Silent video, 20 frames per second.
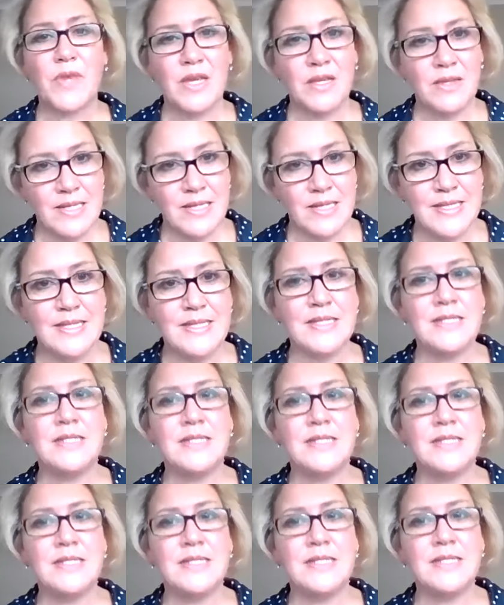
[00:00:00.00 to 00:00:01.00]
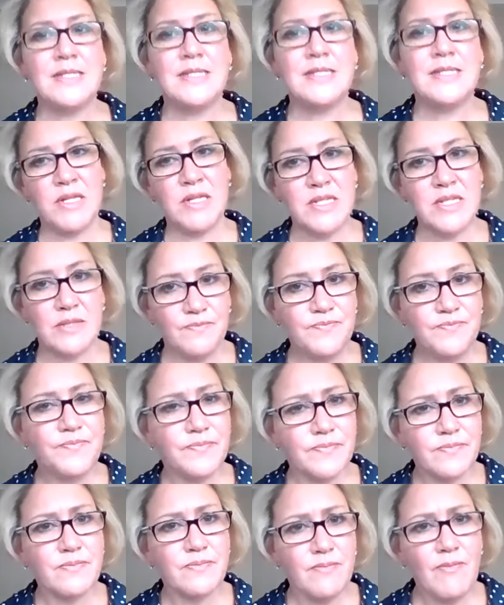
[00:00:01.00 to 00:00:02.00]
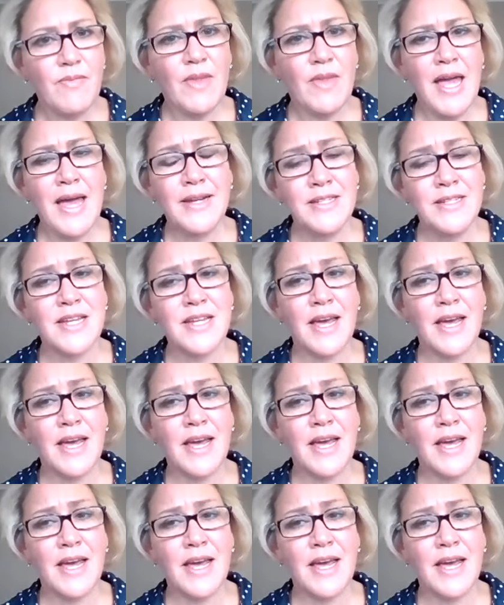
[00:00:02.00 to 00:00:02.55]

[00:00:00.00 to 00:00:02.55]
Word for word: This is a disappointment and